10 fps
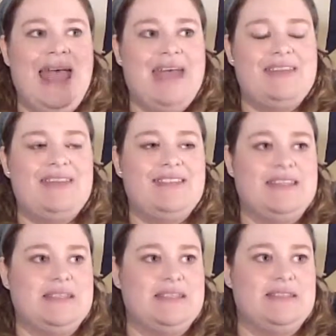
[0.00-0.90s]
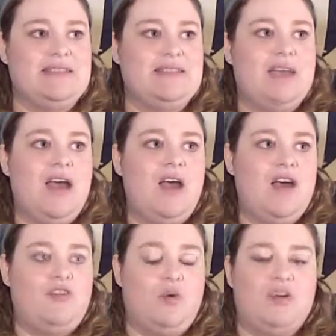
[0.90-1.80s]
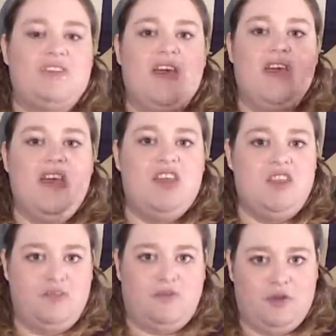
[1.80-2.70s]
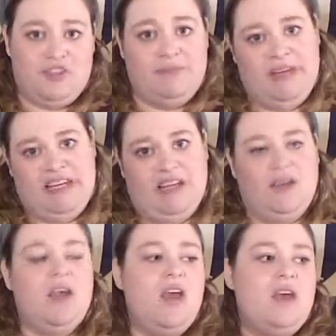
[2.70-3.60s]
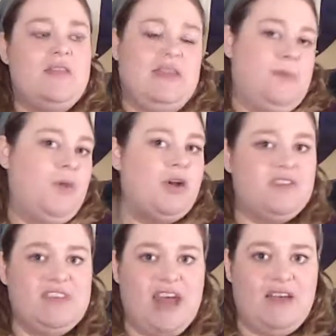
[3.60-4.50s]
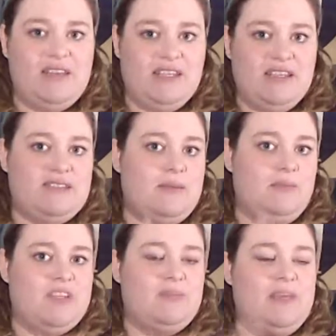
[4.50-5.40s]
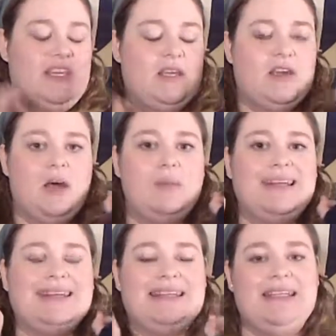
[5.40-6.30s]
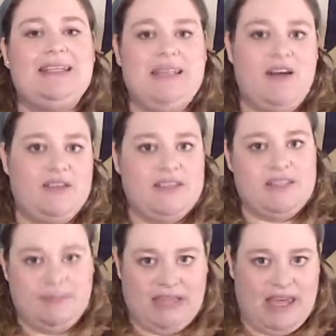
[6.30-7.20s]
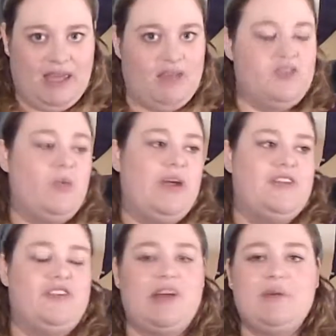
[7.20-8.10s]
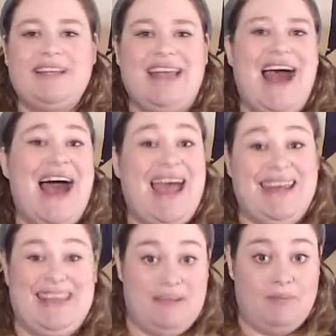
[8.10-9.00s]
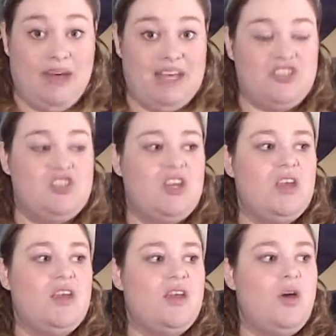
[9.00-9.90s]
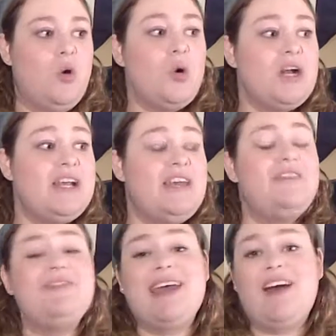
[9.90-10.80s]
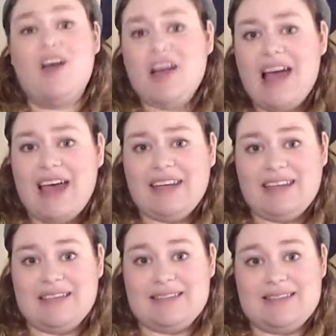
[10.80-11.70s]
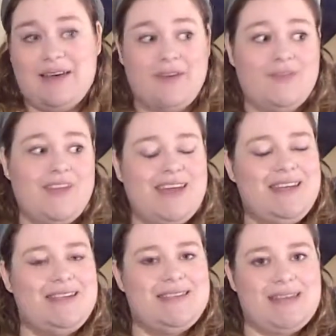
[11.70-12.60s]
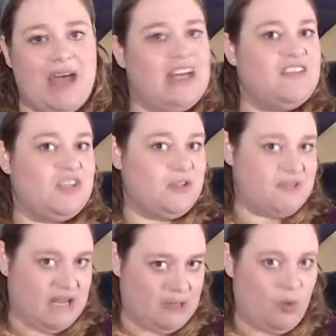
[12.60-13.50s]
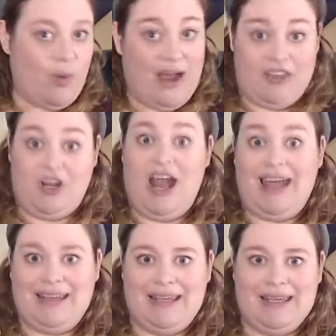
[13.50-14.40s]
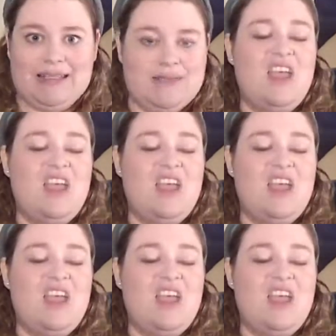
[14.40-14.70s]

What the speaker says: And this is, of course, the first meeting. The personalities must be completely on display to where they're not really hiding much. Or if they are hiding stuff, that is kind of understandable why they're hiding it.